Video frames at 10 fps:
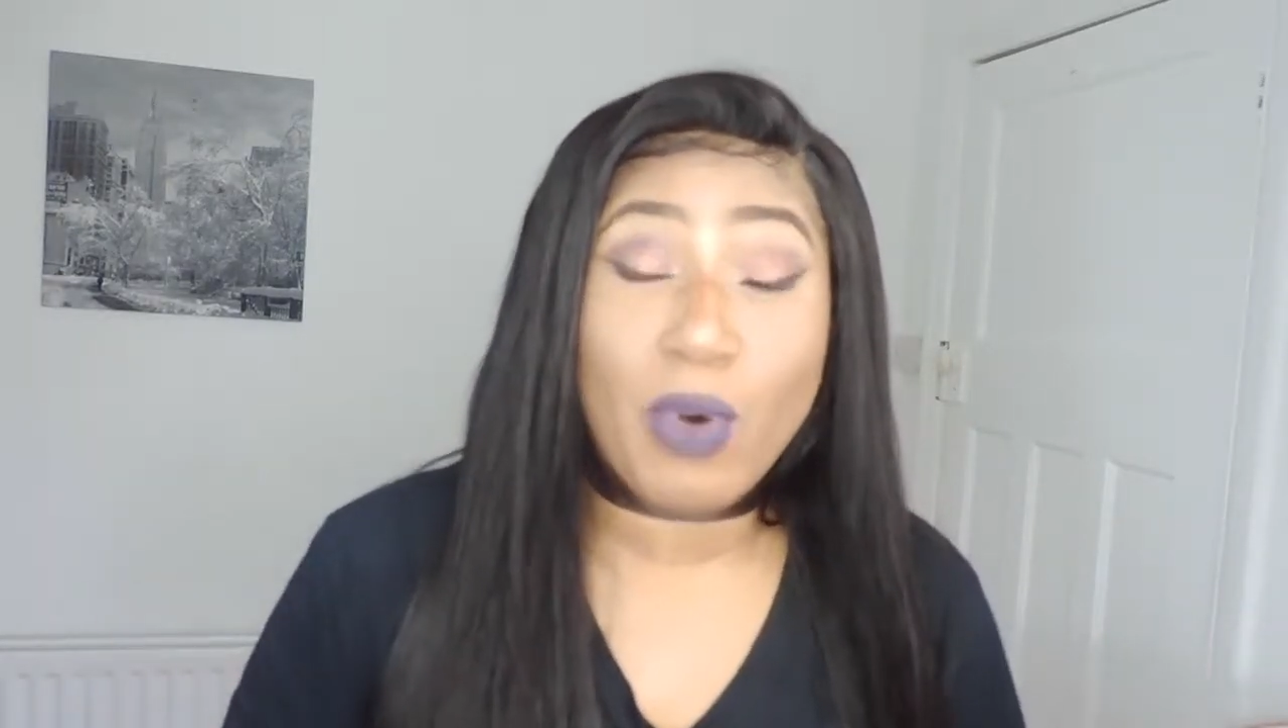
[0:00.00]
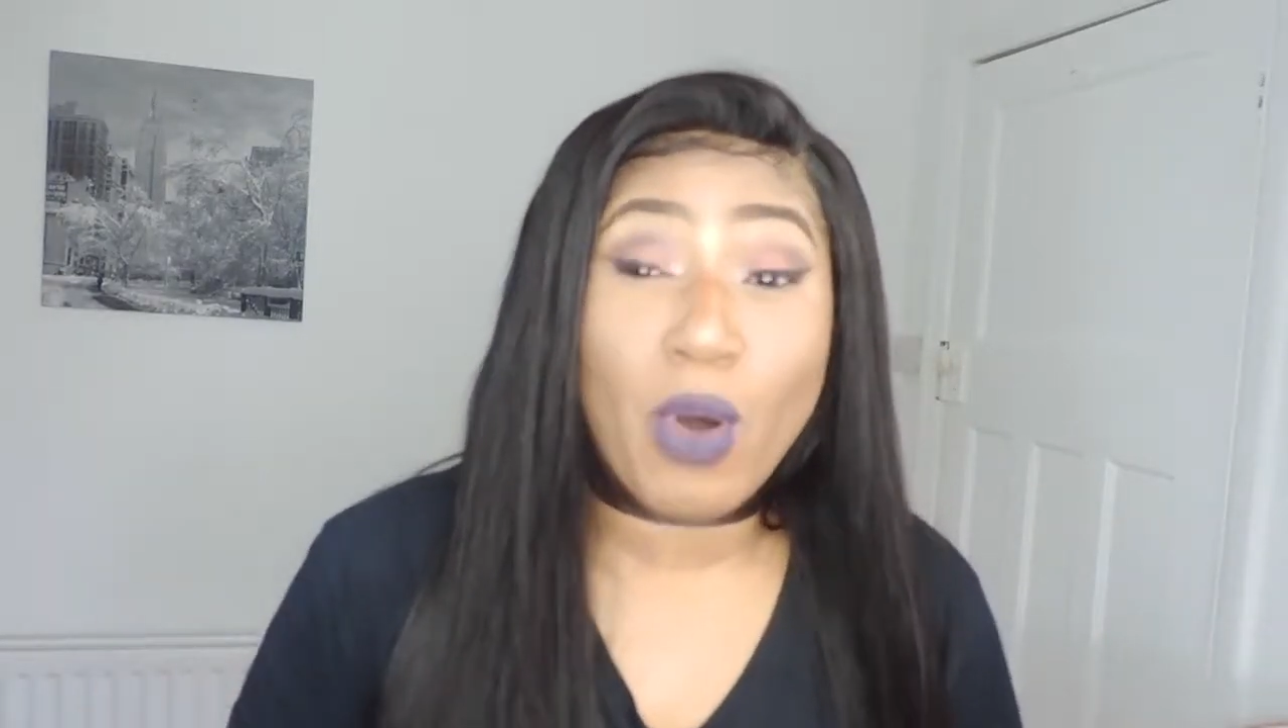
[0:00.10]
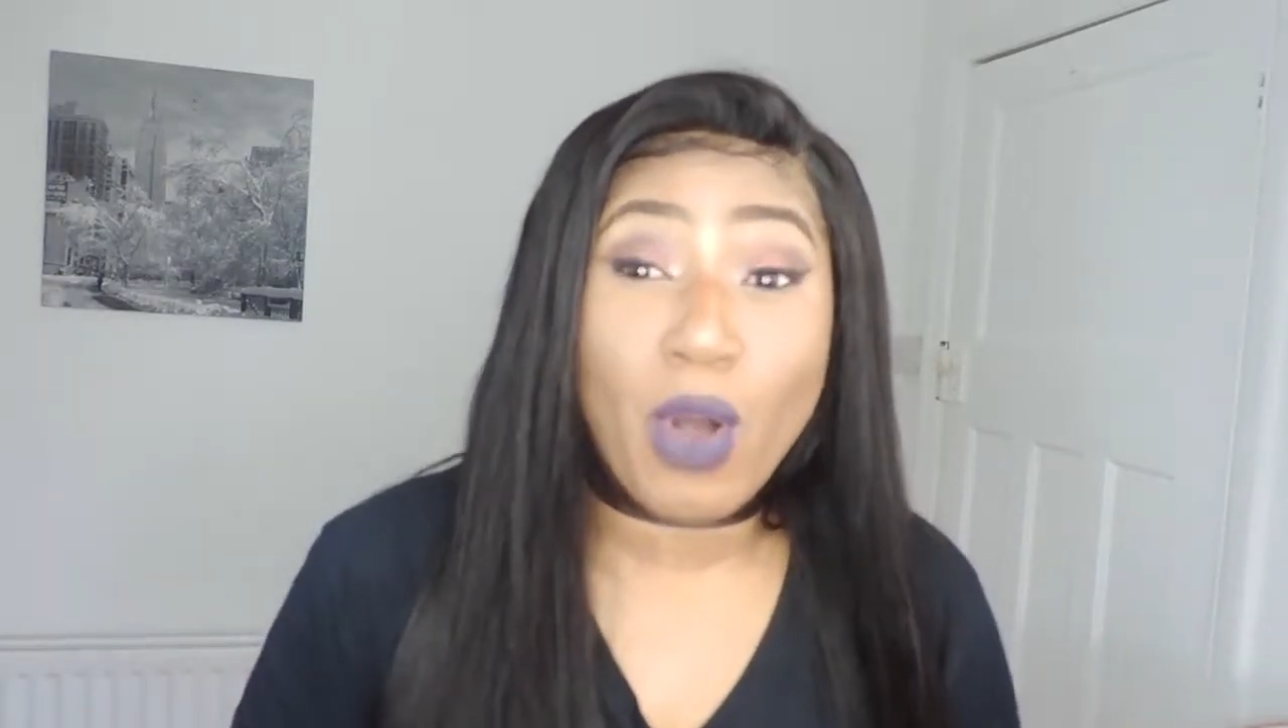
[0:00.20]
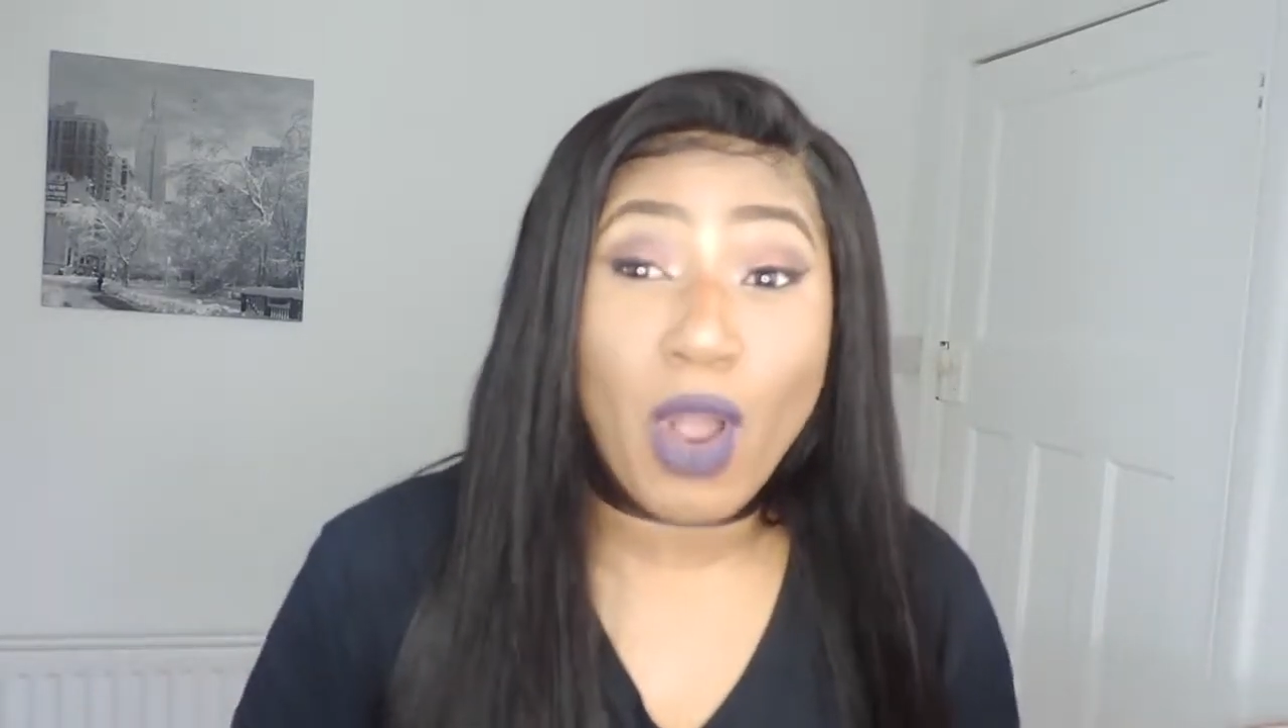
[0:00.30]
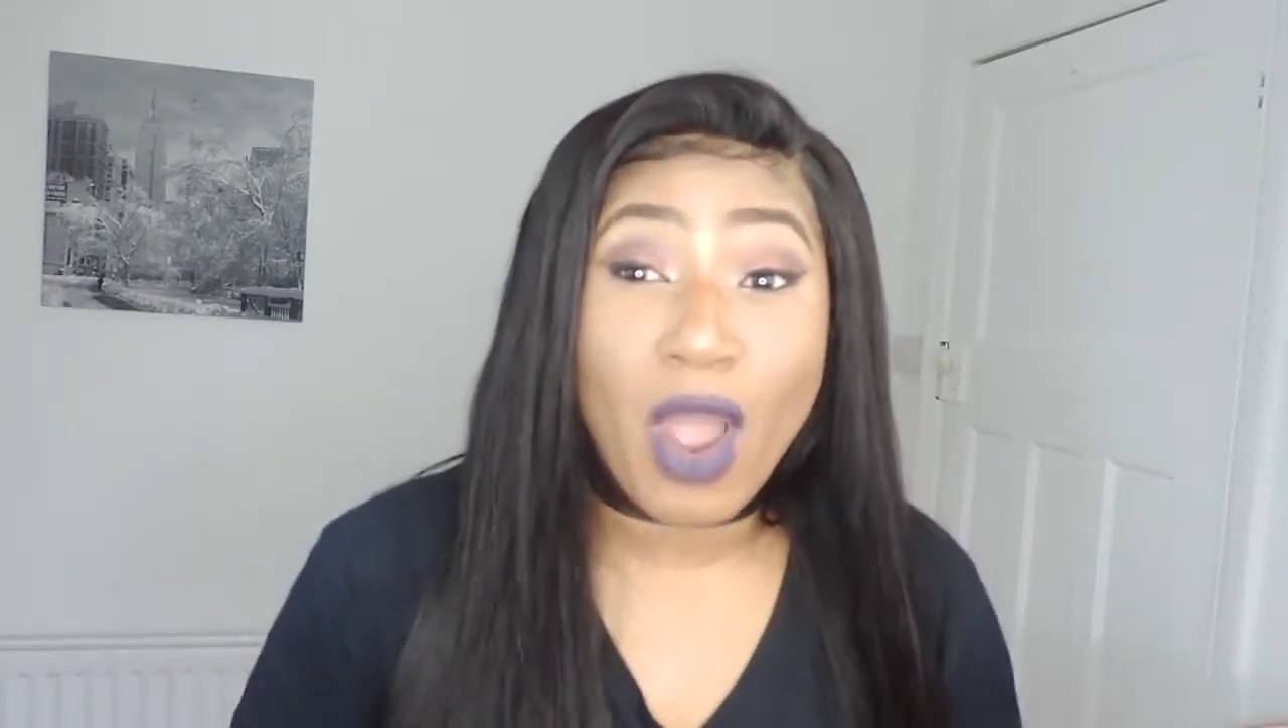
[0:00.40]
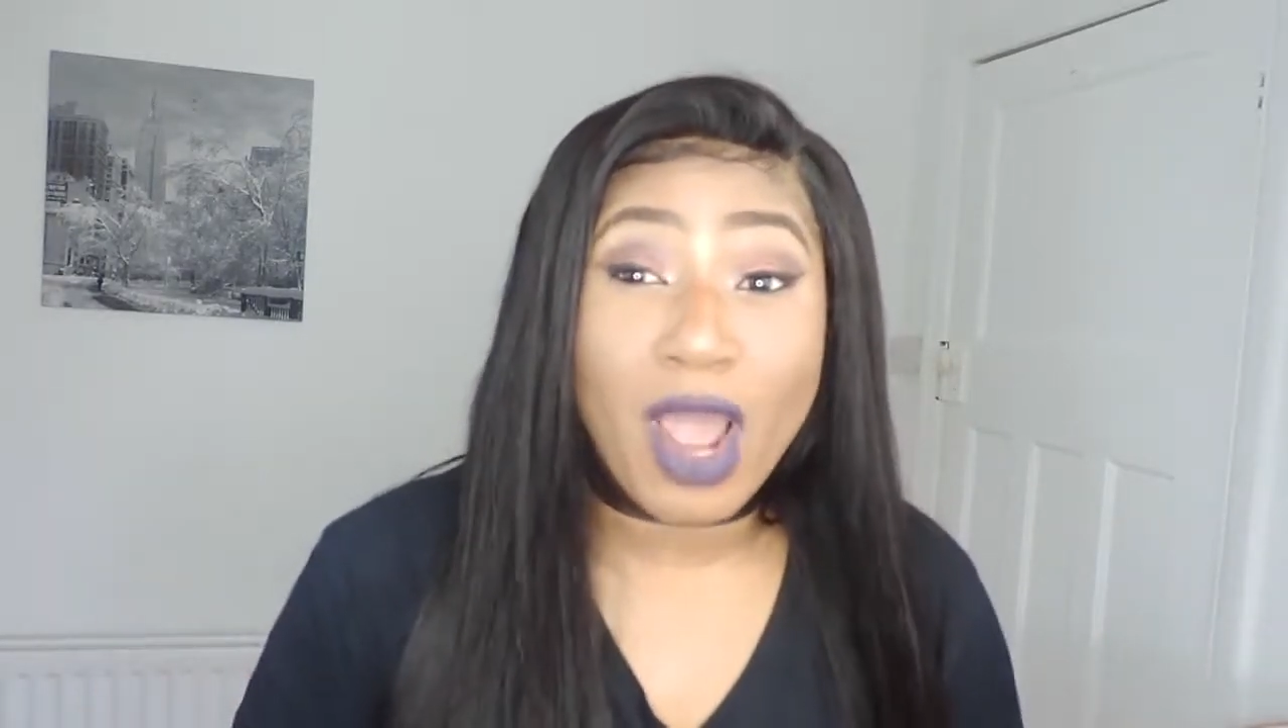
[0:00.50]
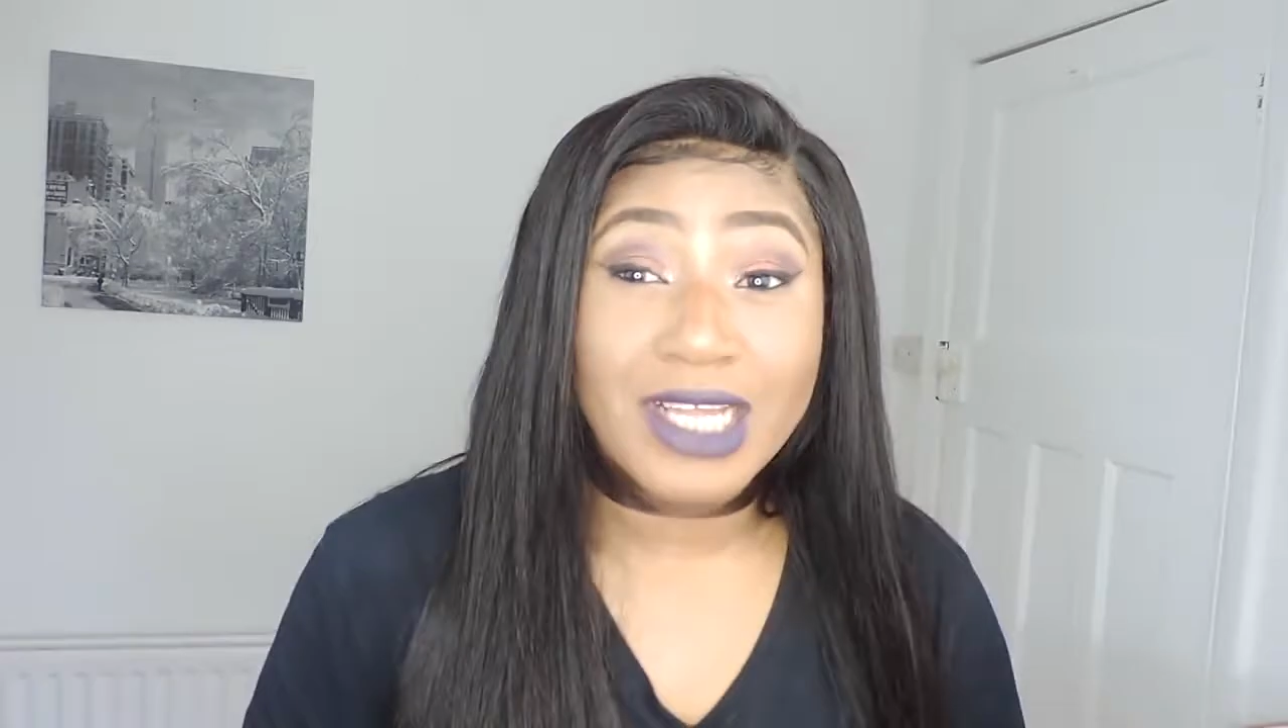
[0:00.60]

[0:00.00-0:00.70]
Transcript: poor.